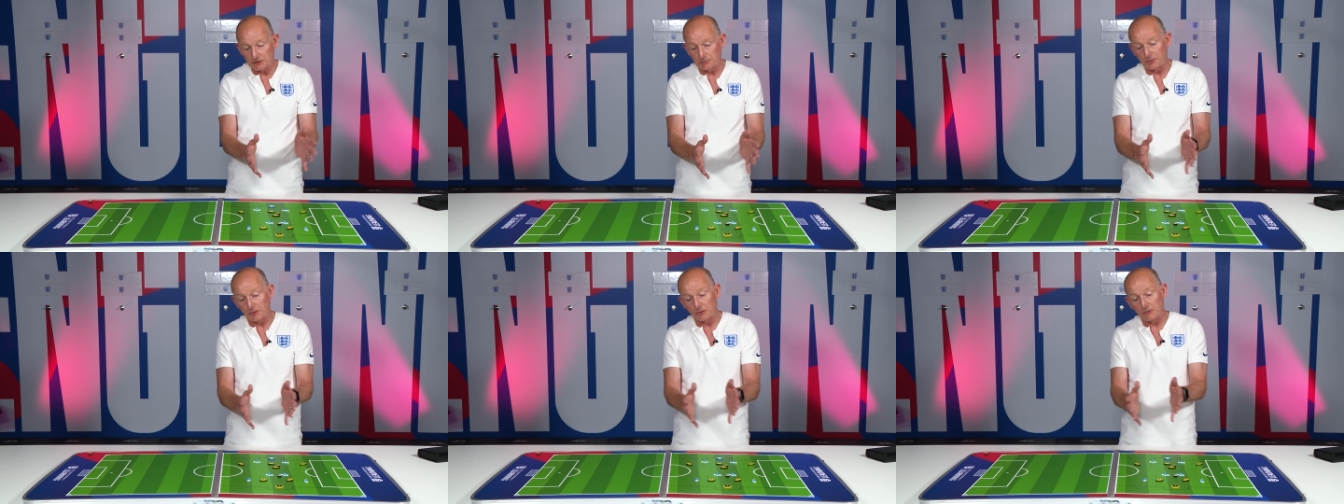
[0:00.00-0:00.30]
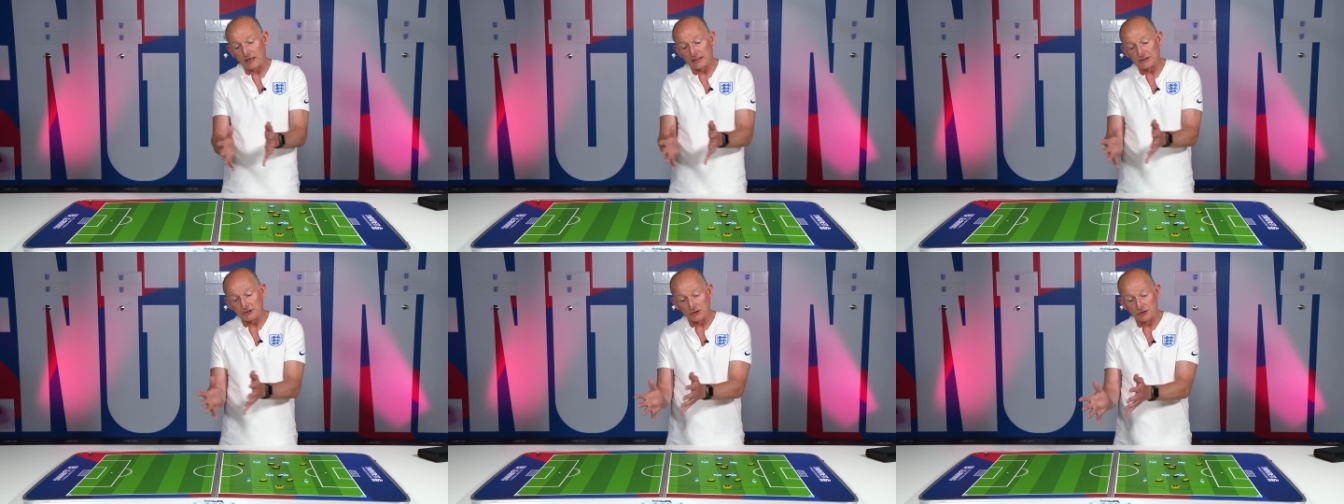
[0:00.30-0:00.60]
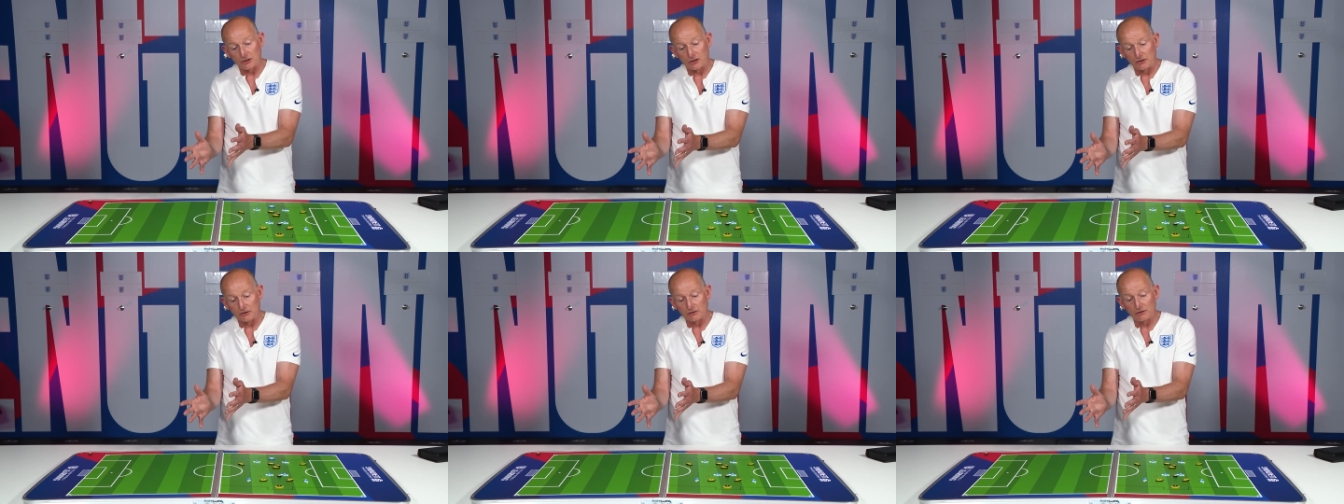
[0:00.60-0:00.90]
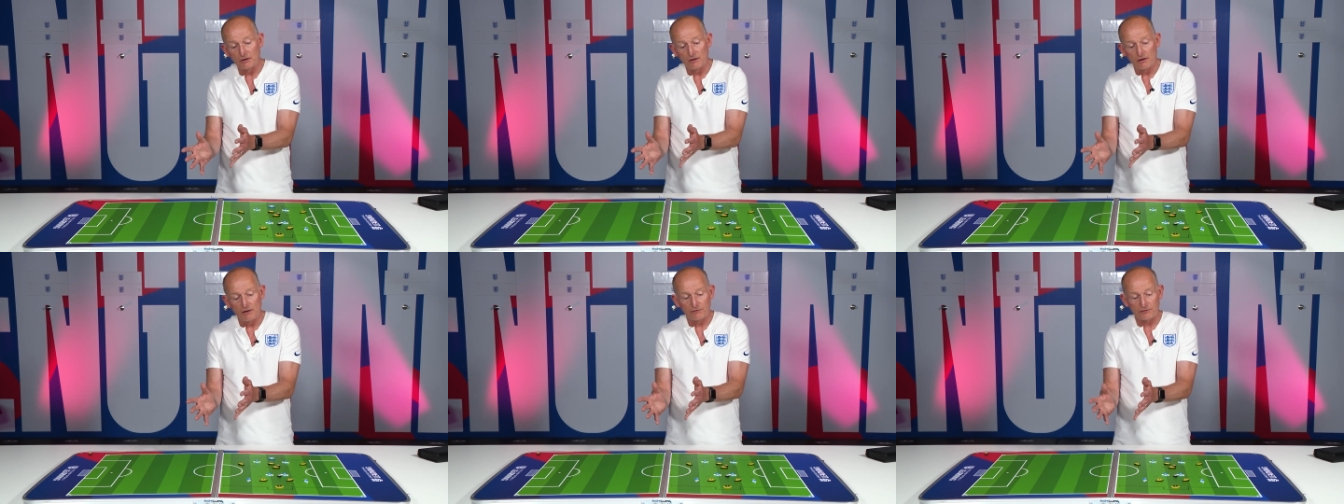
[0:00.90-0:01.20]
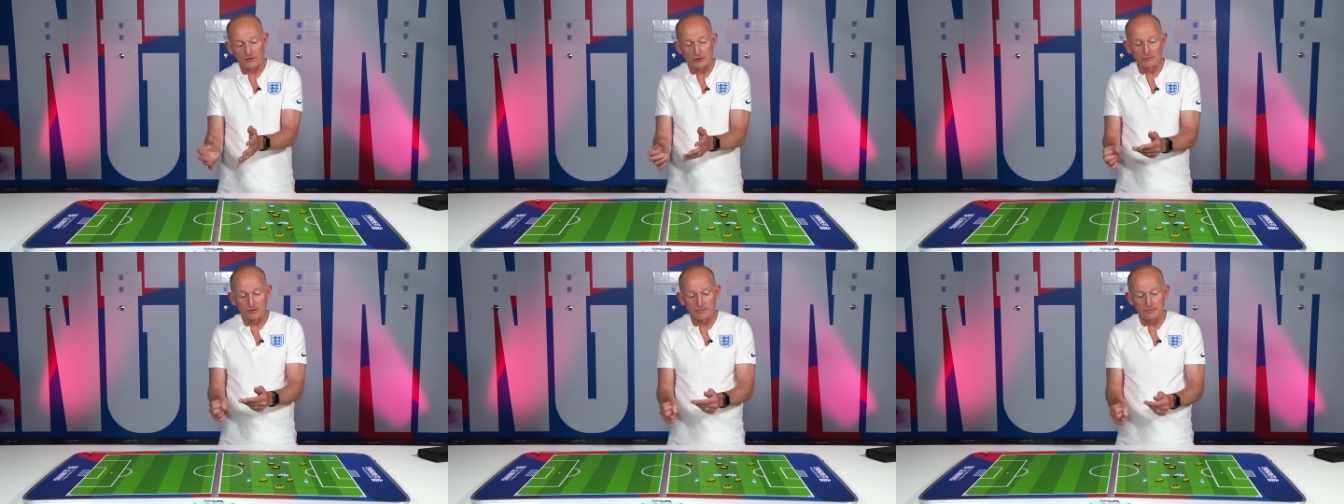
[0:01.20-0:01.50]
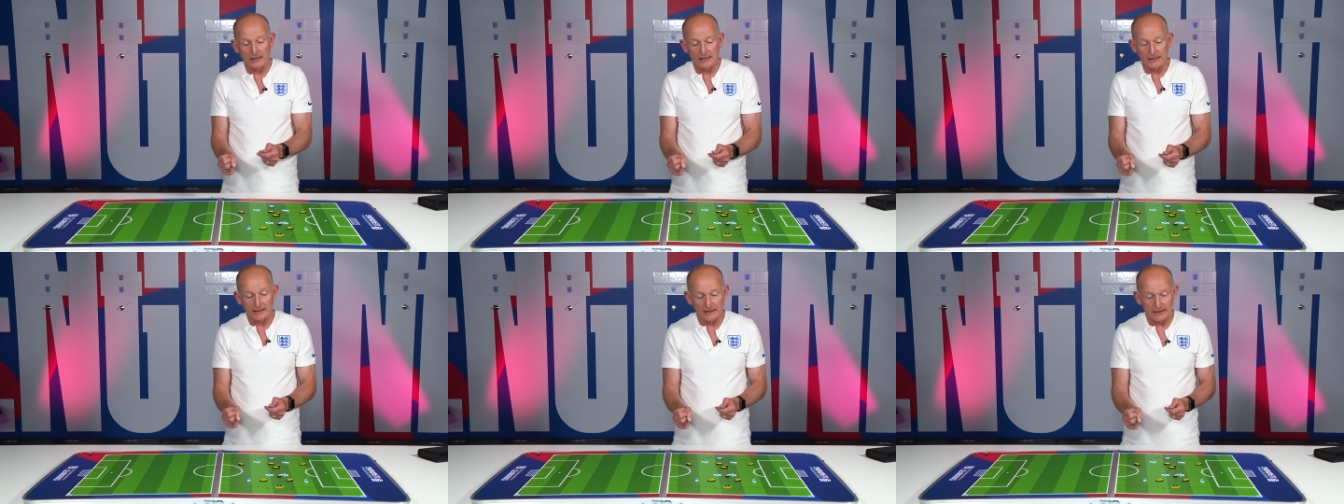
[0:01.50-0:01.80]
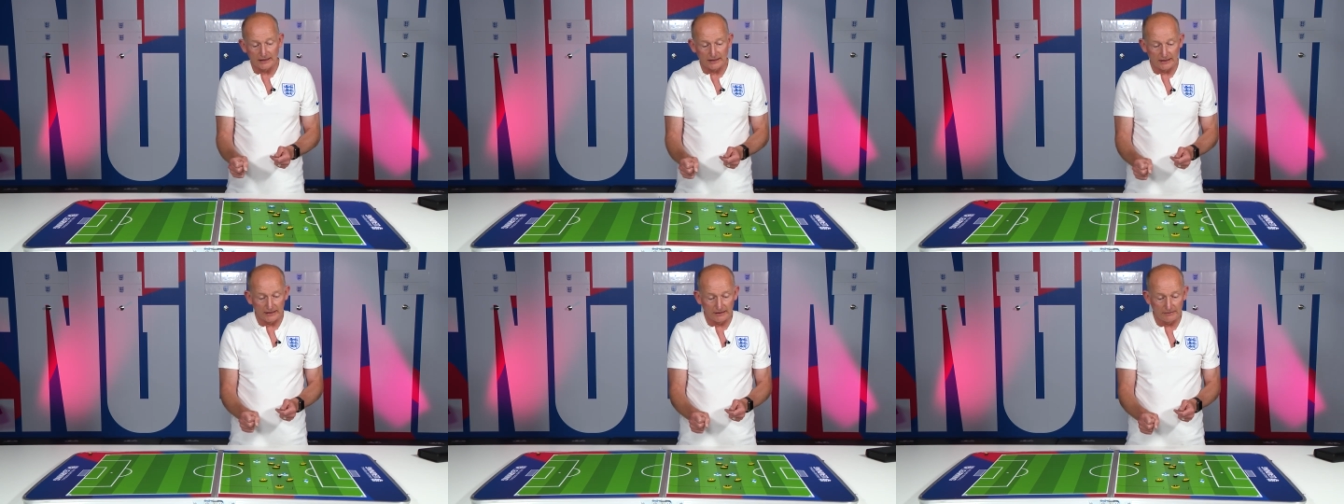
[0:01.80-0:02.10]
a progression on from the main
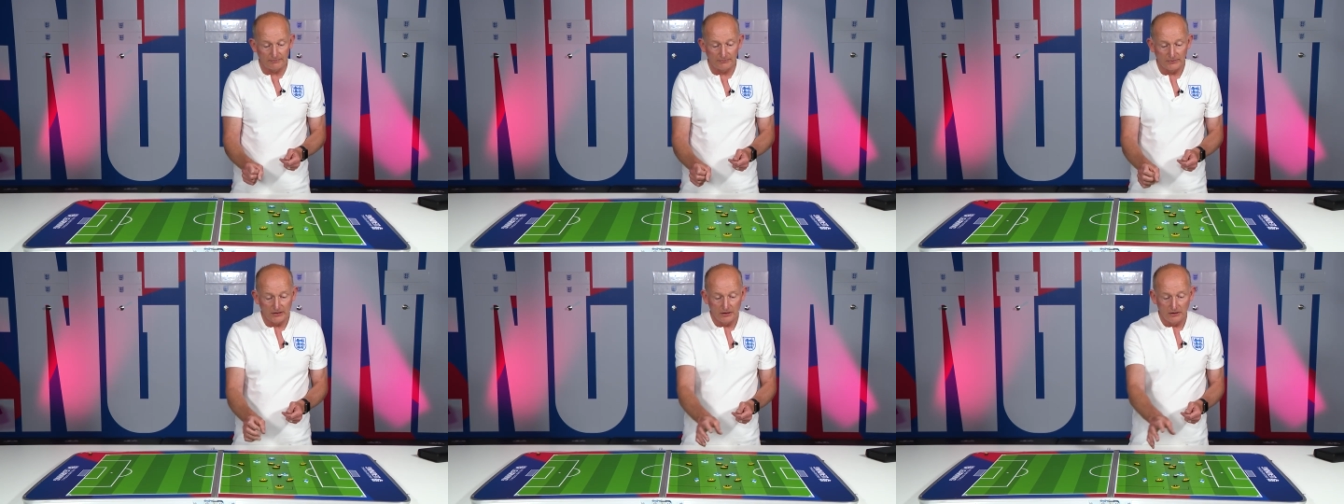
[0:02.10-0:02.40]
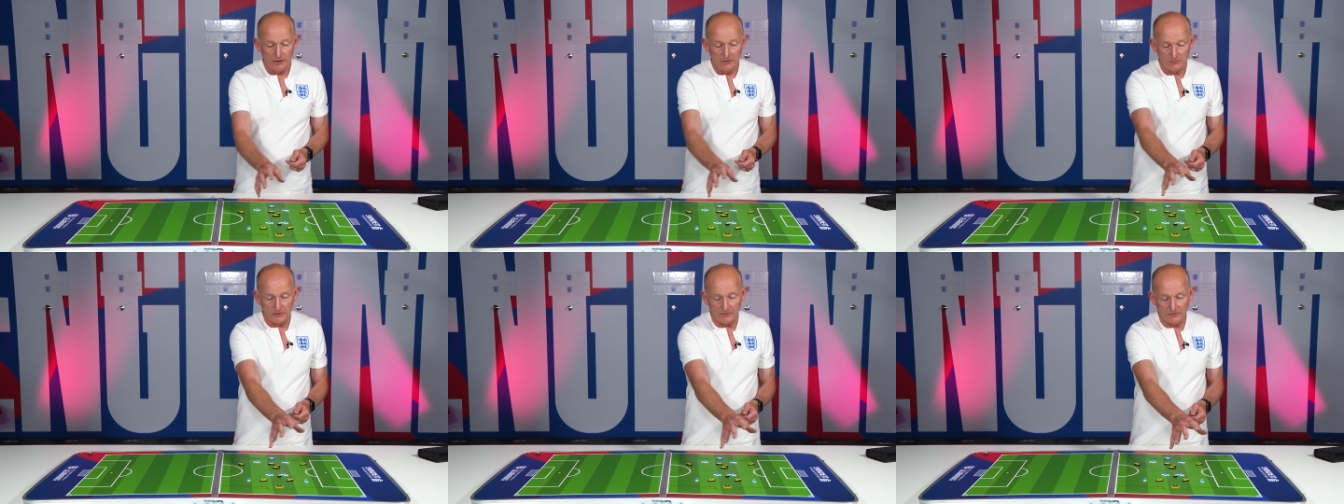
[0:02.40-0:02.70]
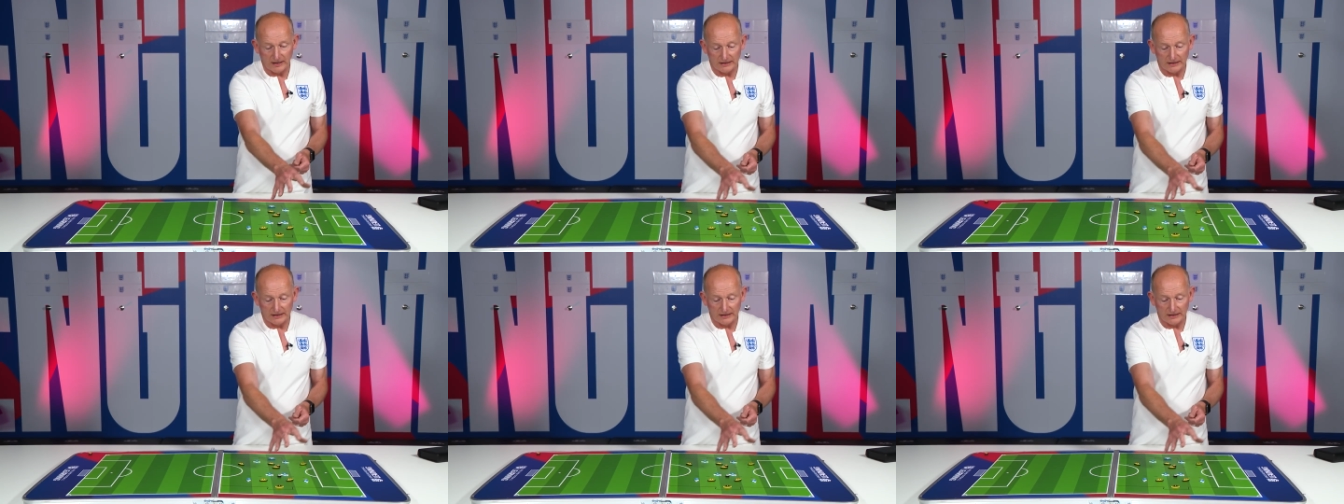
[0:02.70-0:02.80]
game, we've